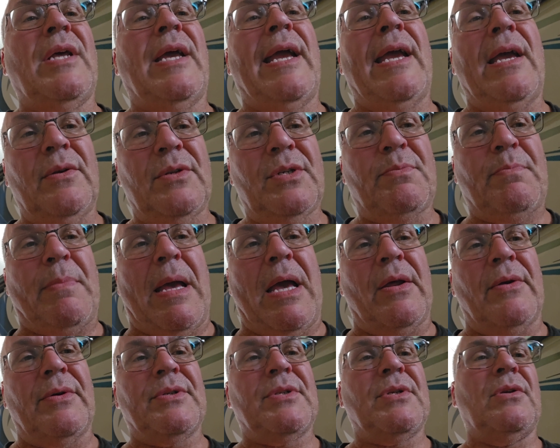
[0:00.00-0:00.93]
the house
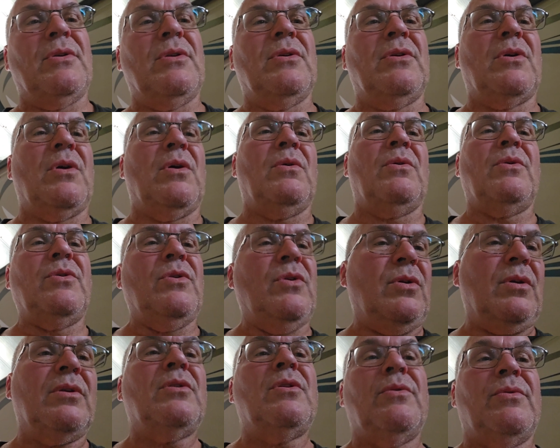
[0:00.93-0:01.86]
battery. So you can go,
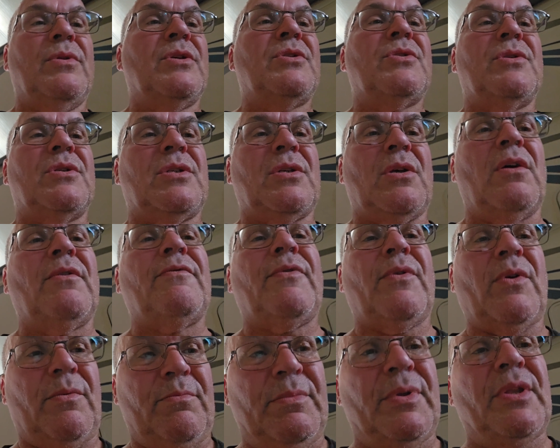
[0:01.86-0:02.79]
you can do this yourself,
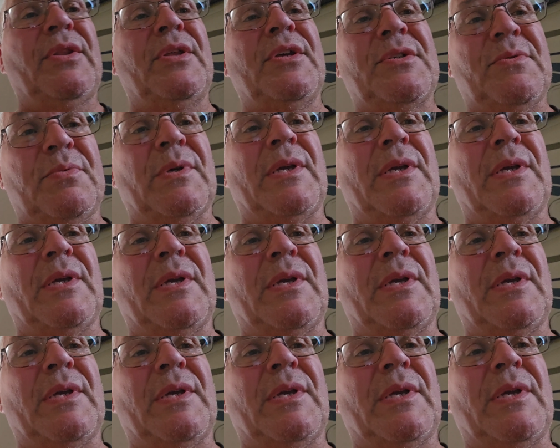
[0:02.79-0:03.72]
but this one
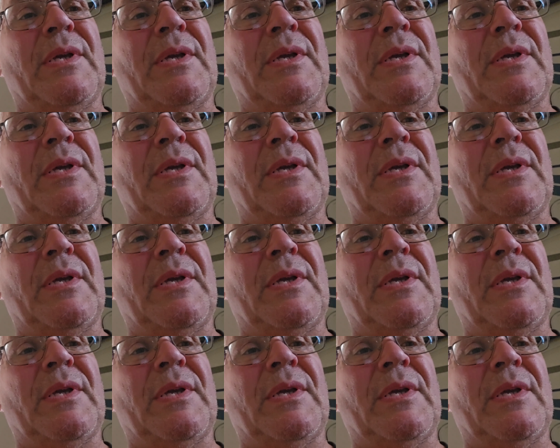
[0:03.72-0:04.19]
came that way.